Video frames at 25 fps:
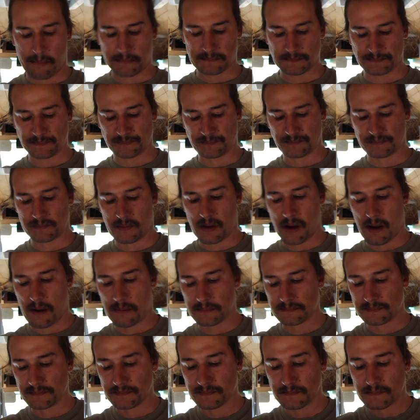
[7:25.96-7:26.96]
and
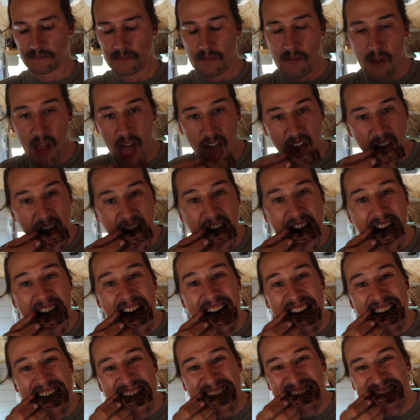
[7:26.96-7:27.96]
then we'll probably head
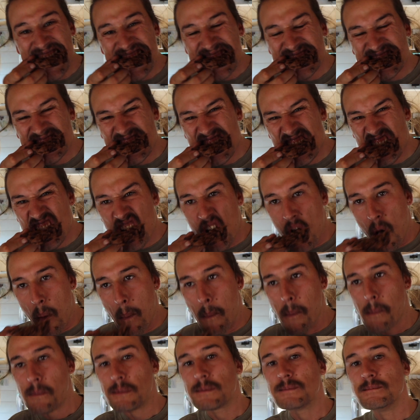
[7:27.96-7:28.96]
to a couple of little
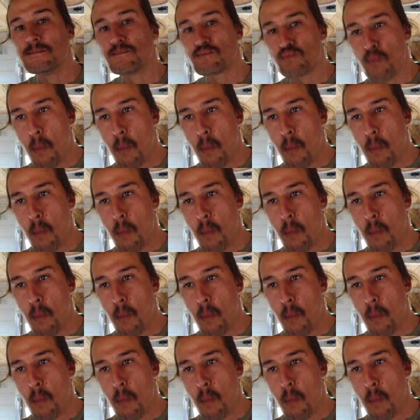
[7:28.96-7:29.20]
coves.